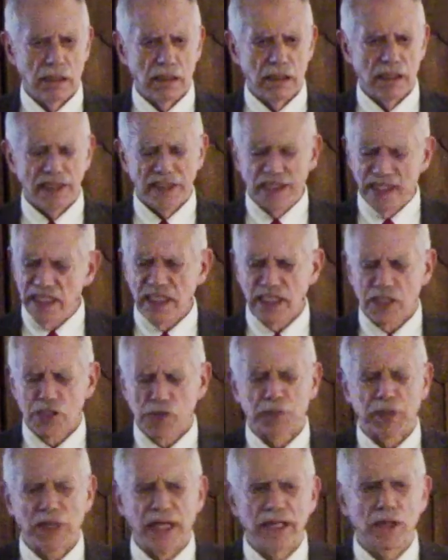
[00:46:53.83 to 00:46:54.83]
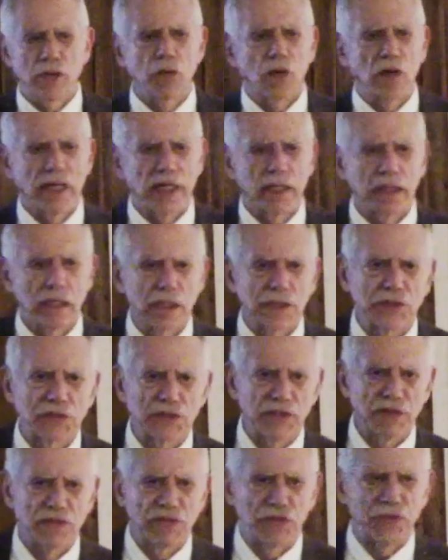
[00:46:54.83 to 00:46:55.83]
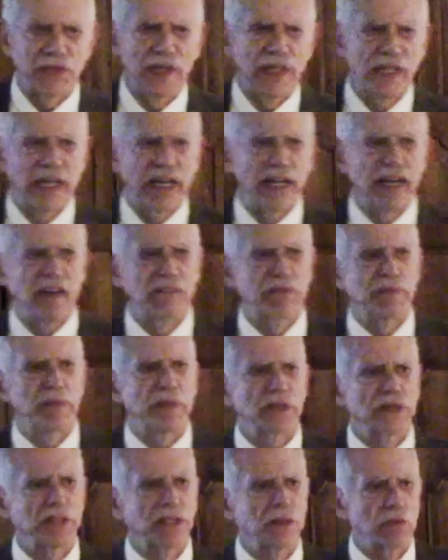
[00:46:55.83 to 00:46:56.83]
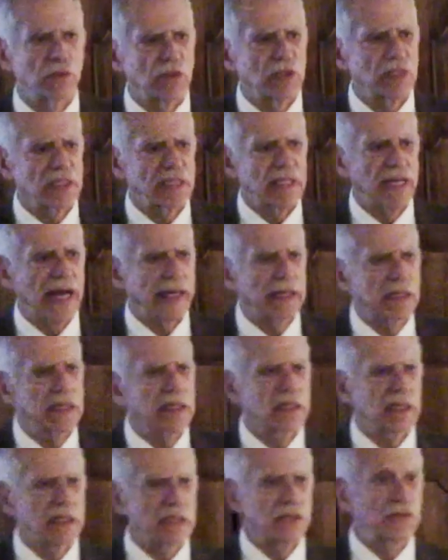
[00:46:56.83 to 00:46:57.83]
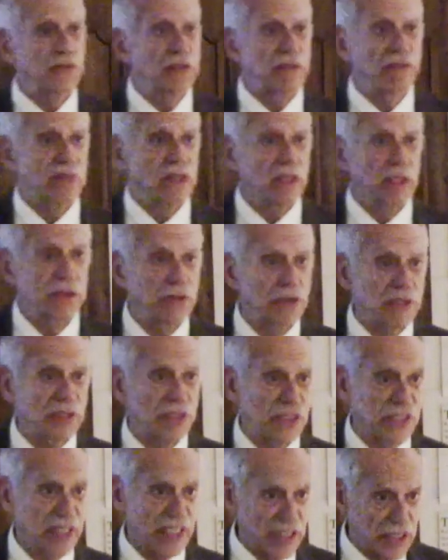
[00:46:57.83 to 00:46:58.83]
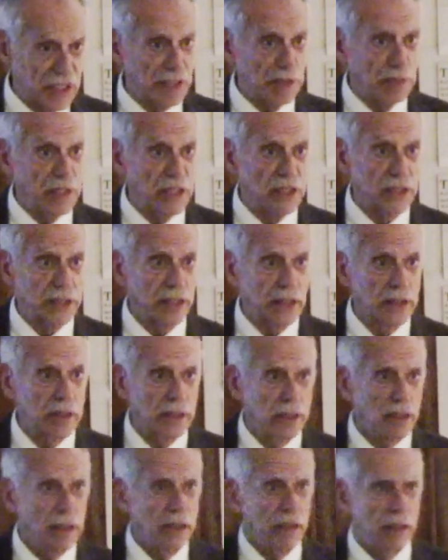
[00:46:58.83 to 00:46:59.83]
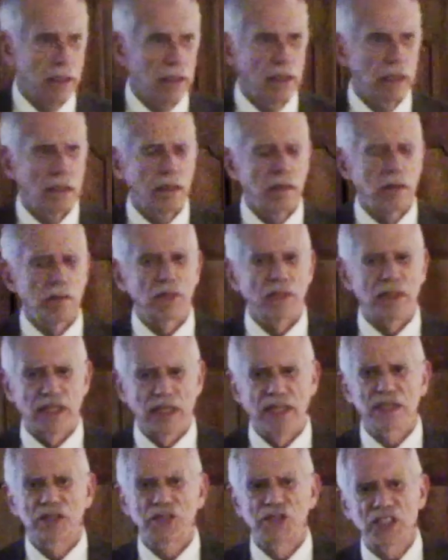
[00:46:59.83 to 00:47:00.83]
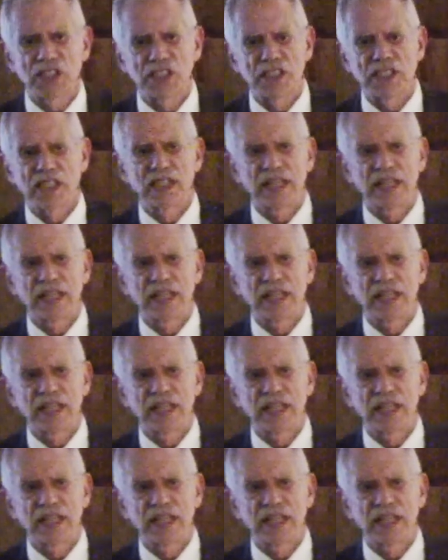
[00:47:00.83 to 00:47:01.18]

He didn't explain why a country of three and a half million would attack a country of 160 million, but they insisted